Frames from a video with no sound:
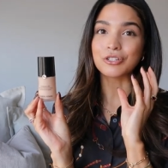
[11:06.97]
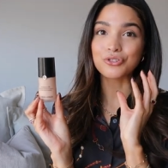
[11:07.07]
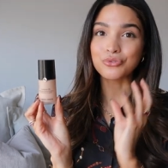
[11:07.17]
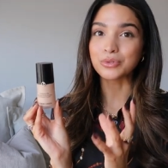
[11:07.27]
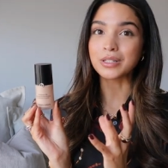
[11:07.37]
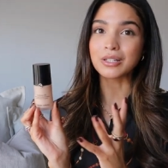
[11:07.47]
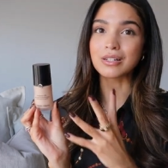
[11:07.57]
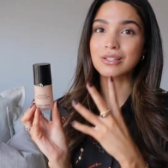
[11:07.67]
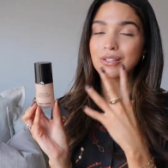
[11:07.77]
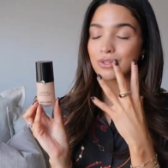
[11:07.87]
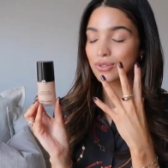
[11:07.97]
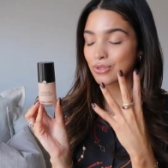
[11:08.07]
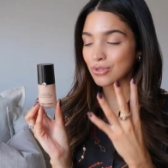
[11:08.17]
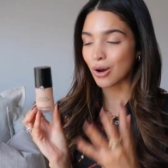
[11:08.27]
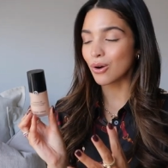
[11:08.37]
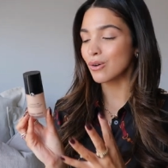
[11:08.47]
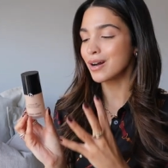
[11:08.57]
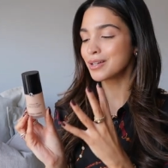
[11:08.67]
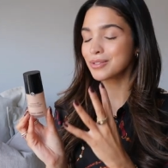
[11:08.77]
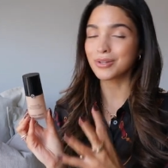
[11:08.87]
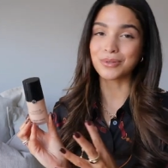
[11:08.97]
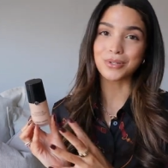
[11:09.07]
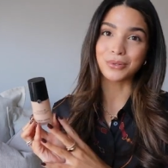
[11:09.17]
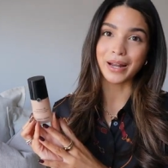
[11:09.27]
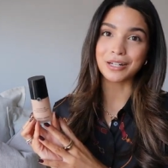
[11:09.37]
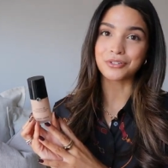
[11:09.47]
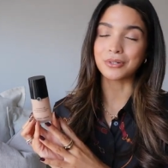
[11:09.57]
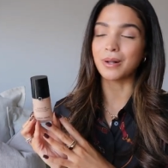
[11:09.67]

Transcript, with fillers: truly looks so, so, so natural.